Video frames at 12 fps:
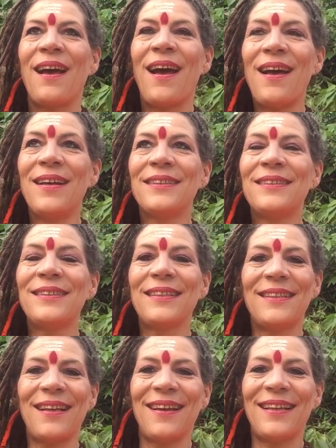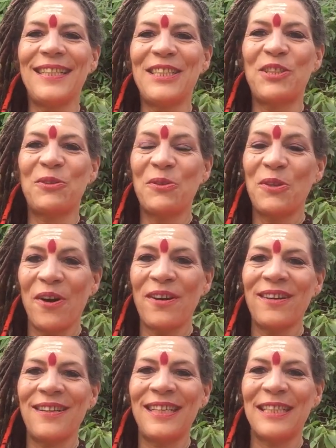and it's to
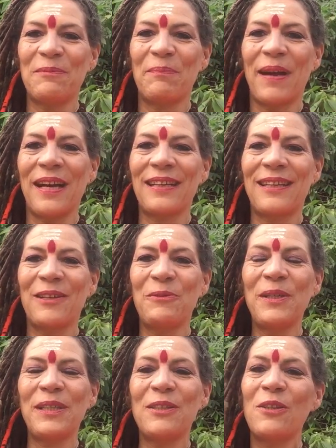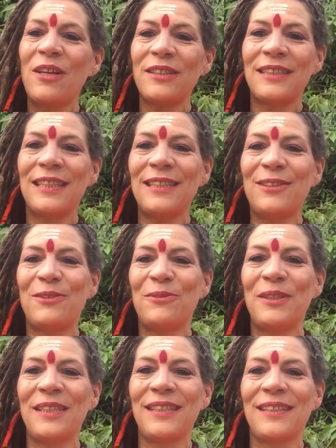conquer it back. We lost it
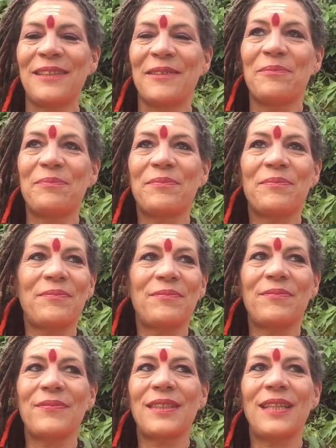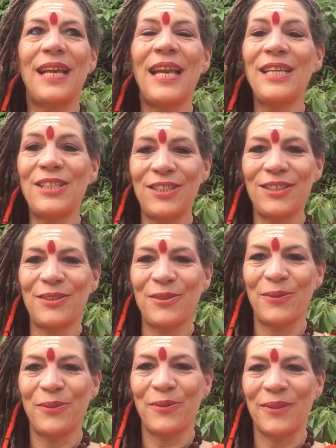during ages
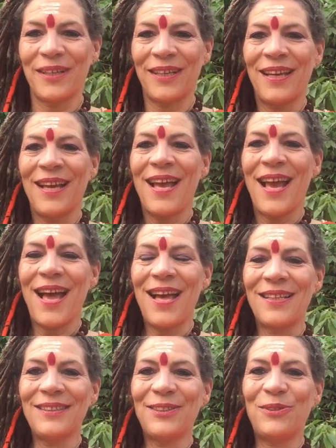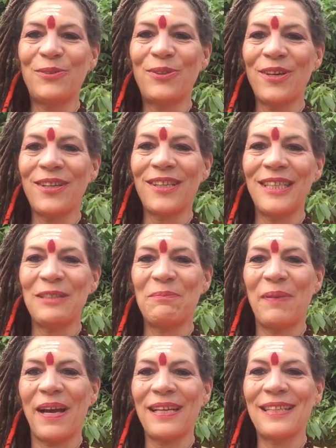ago, and to conquer it
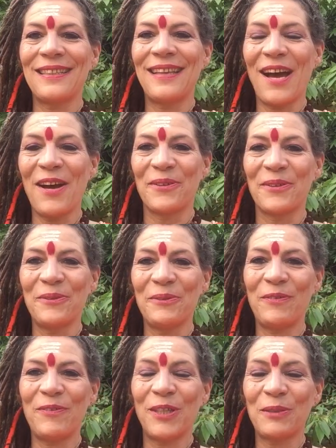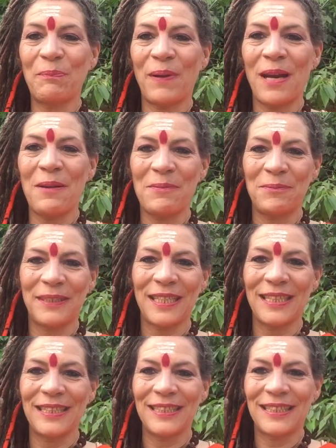back now, we've got
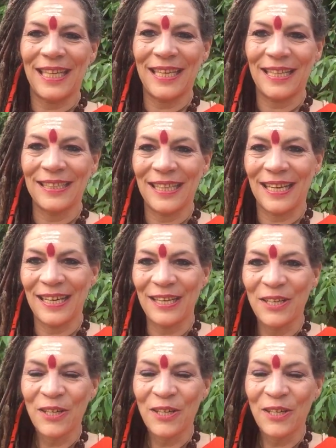Paramahamsa Nithyananda,